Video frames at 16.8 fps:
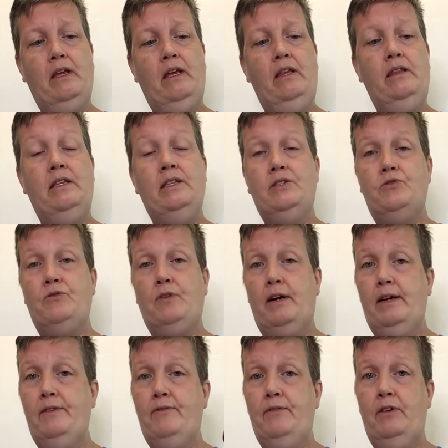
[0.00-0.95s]
this
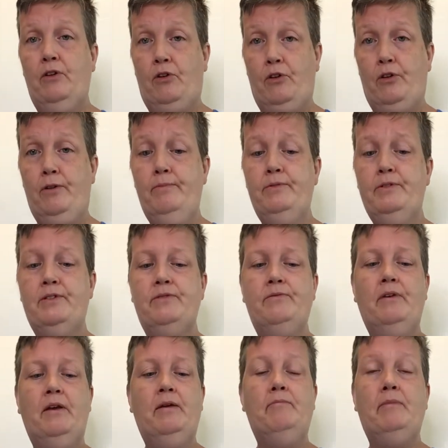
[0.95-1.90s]
dried herbs,
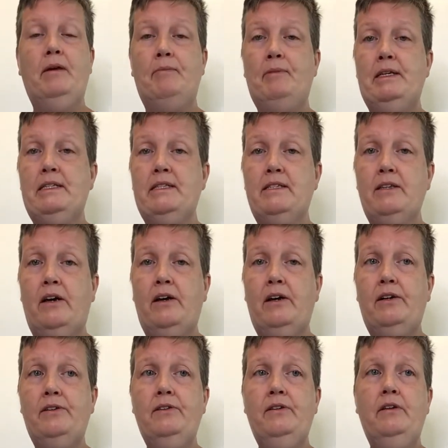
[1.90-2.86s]
maybe
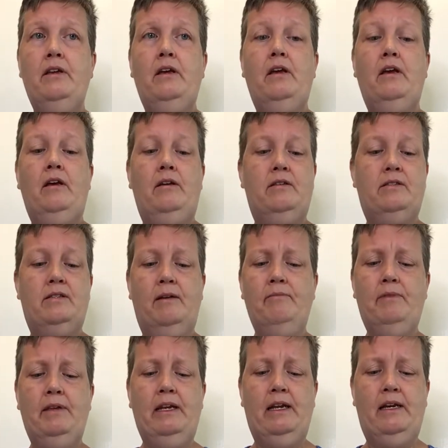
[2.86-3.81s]
salt,
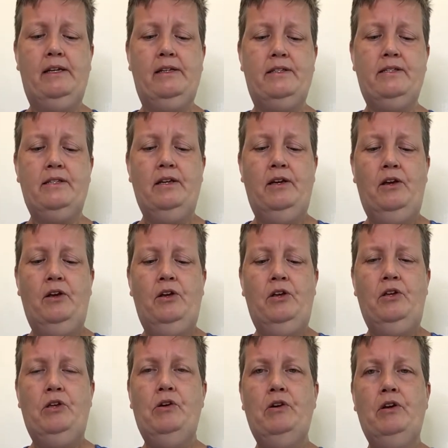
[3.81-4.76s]
something else,
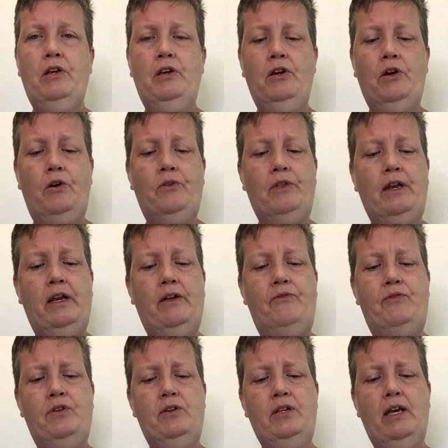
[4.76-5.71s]
you can know that
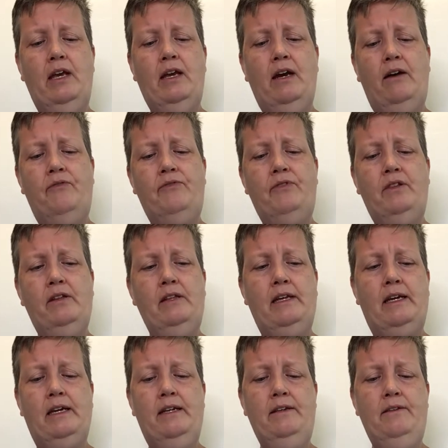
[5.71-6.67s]
if you take off the
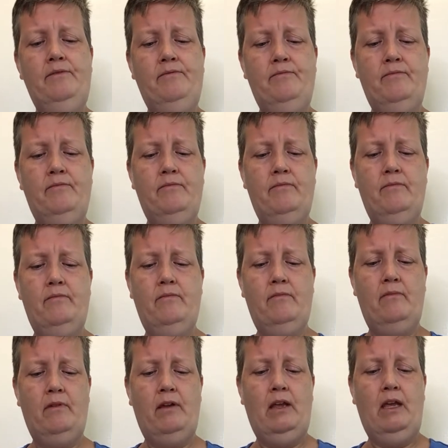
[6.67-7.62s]
lid
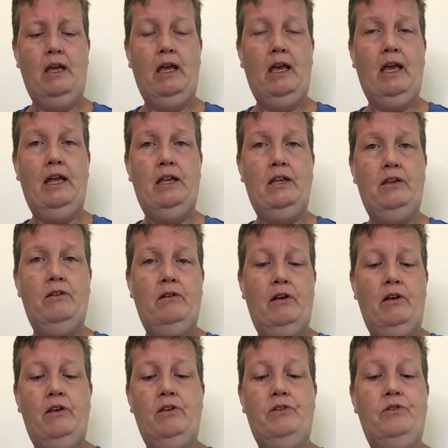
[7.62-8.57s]
and
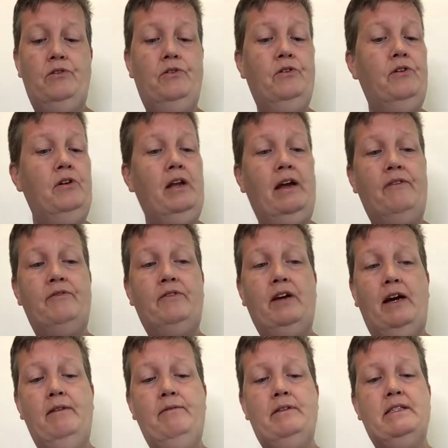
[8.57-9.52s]
you don't have
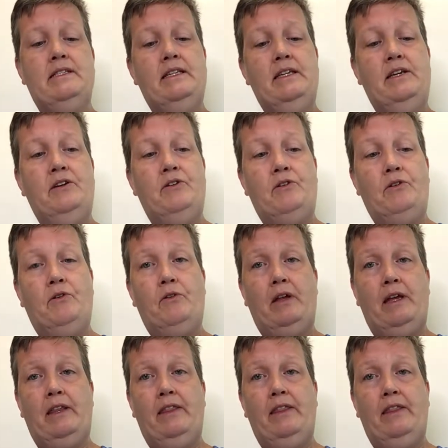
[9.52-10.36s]
time to sit here and go like